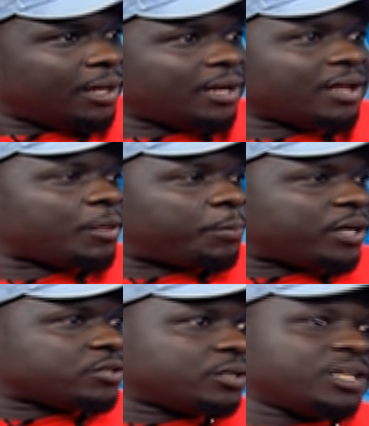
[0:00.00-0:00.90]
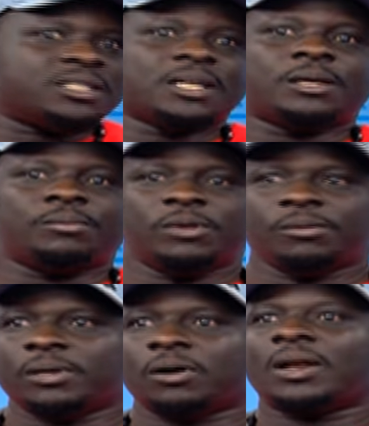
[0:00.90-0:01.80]
Another person, hey, Jeki,
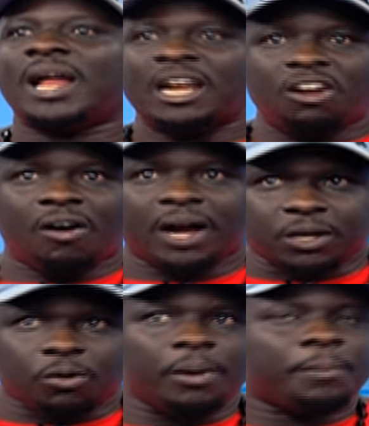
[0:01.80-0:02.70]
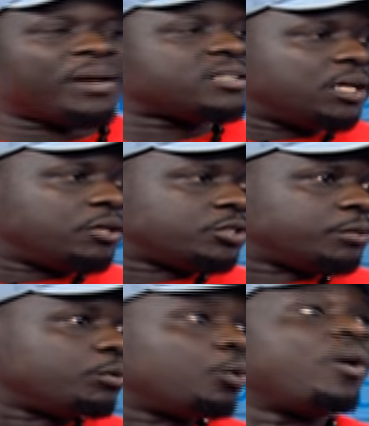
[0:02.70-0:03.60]
mimi all along, hata kwa my past
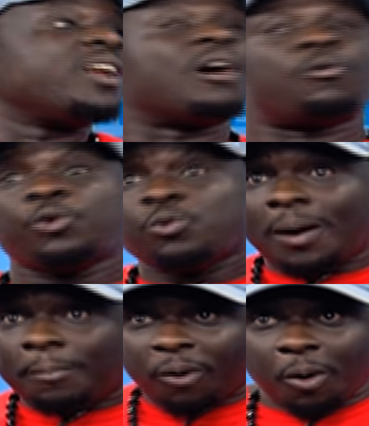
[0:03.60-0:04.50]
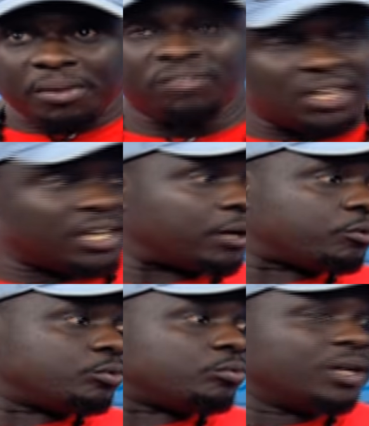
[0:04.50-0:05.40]
relationship, nilikuwa nakunywa pombe vile
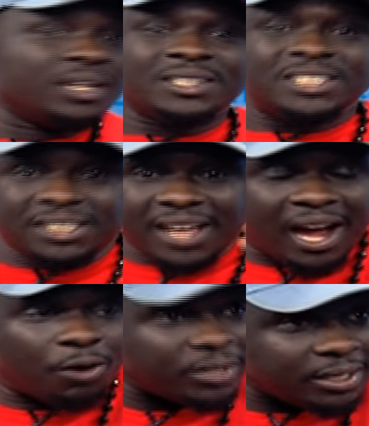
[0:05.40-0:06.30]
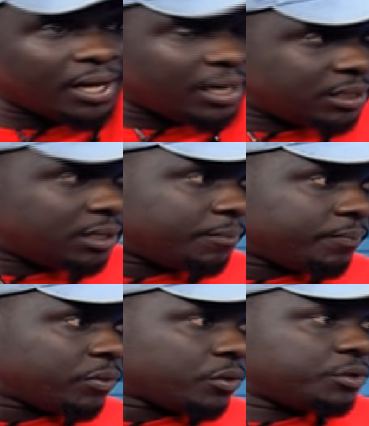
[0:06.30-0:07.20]
nakunywa. Shida yako ni gani?
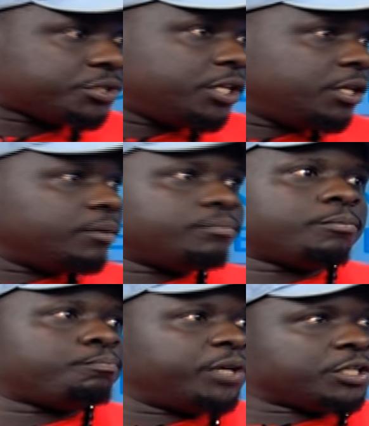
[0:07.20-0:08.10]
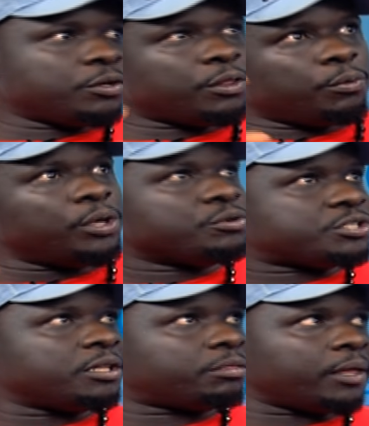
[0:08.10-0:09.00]
You see, based on the way you
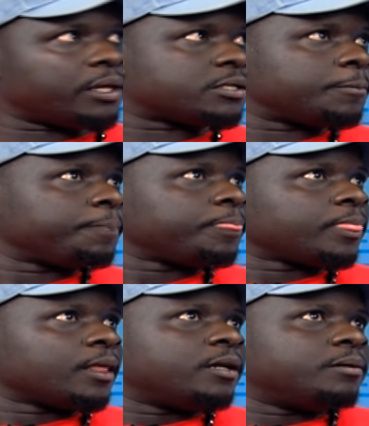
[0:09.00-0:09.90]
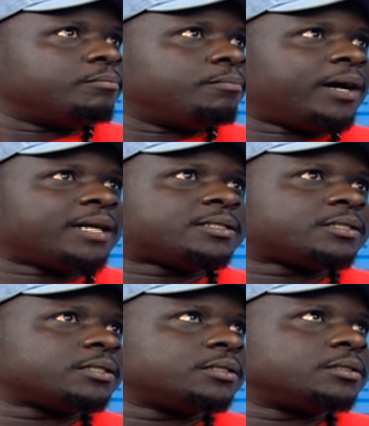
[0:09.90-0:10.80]
see things. But
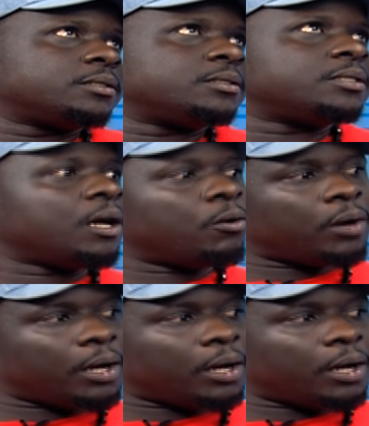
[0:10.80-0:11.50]
now,